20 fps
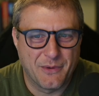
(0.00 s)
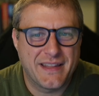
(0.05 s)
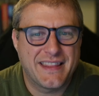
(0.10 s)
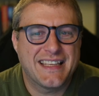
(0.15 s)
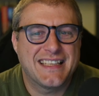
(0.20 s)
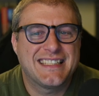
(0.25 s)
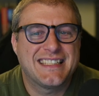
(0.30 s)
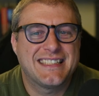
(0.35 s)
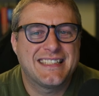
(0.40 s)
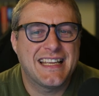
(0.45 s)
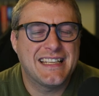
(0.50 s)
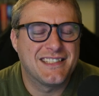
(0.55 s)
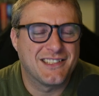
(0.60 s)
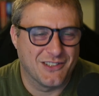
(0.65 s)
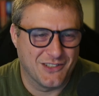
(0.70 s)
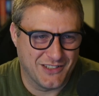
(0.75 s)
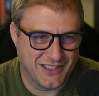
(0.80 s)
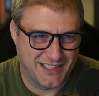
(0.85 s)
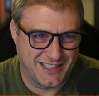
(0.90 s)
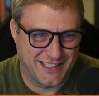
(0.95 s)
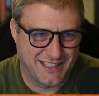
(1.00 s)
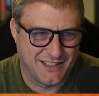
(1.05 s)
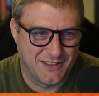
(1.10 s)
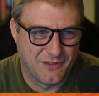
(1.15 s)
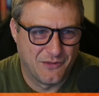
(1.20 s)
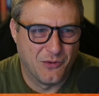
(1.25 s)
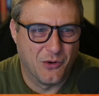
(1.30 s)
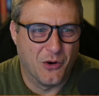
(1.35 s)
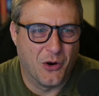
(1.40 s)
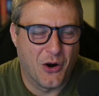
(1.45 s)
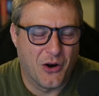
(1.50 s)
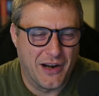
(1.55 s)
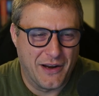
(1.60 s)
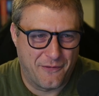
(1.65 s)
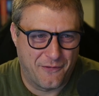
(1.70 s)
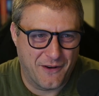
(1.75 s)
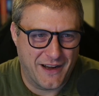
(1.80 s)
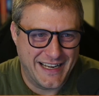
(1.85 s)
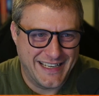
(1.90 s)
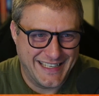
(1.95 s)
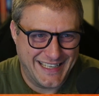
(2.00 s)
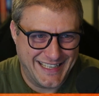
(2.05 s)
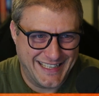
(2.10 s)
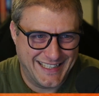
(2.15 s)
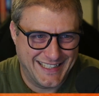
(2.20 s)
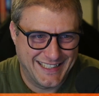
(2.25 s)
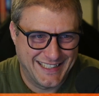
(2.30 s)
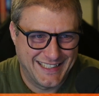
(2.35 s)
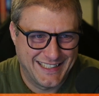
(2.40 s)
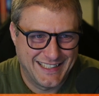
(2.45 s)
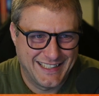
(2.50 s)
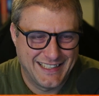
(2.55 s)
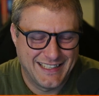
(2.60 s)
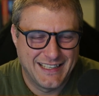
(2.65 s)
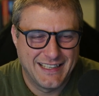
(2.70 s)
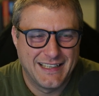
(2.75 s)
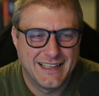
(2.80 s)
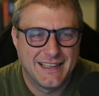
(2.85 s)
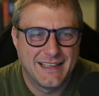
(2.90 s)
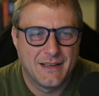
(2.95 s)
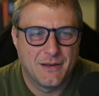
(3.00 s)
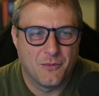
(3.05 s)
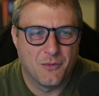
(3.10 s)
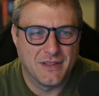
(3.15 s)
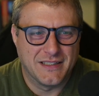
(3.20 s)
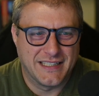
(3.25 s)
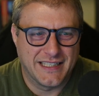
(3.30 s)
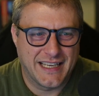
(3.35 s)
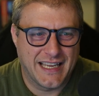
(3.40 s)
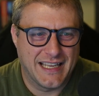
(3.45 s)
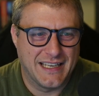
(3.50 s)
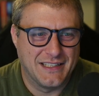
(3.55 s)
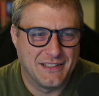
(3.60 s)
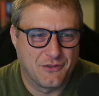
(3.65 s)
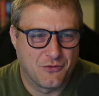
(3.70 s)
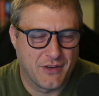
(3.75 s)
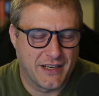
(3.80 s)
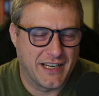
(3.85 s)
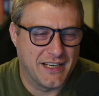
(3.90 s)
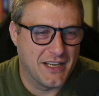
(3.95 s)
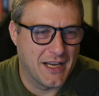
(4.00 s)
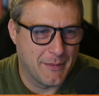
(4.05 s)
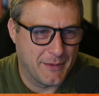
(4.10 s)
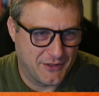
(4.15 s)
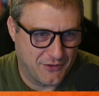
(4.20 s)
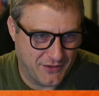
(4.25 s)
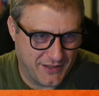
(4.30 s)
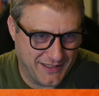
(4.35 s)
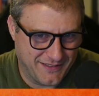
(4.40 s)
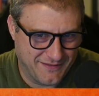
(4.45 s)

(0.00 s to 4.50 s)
sensors for RFID. Once again, trigonometry.